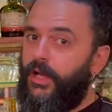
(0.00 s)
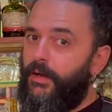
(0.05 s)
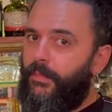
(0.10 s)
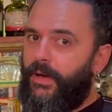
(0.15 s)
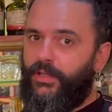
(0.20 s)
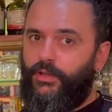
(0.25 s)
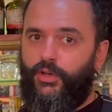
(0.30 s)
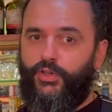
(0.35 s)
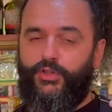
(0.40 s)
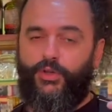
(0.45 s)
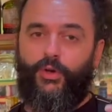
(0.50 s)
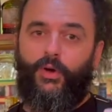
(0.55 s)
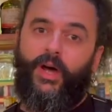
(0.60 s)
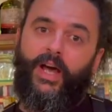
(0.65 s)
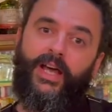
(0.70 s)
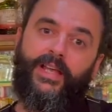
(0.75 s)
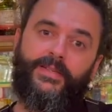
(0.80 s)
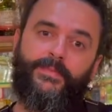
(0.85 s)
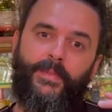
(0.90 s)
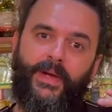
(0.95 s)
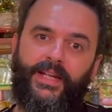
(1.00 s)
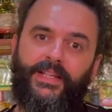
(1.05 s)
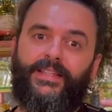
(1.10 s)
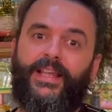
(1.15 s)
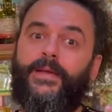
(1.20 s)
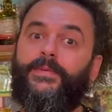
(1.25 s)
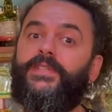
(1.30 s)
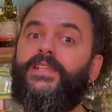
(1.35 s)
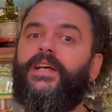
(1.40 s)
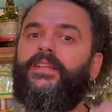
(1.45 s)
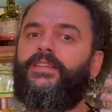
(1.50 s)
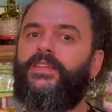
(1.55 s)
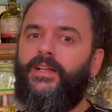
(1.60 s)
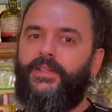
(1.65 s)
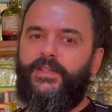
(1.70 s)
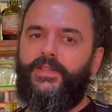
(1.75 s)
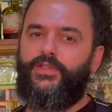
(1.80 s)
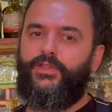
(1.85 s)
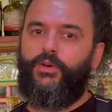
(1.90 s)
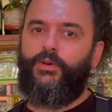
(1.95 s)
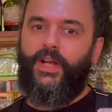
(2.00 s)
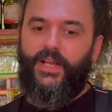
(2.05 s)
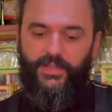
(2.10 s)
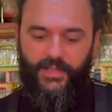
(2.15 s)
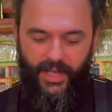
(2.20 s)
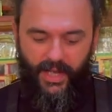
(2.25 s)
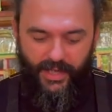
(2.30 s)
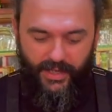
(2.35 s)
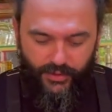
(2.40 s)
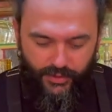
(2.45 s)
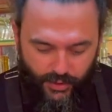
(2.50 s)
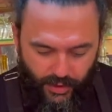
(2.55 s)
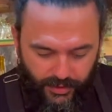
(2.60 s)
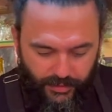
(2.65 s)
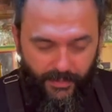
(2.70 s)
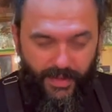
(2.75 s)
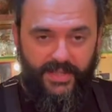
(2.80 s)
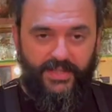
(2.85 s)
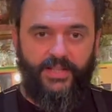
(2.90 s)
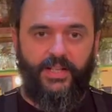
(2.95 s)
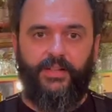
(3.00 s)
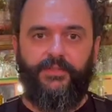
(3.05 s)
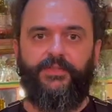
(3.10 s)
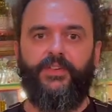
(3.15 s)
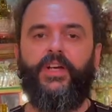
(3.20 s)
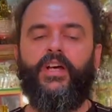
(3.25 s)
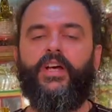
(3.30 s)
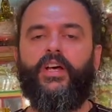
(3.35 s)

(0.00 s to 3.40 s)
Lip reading: But also, as many times I tell this story, I enjoy it myself,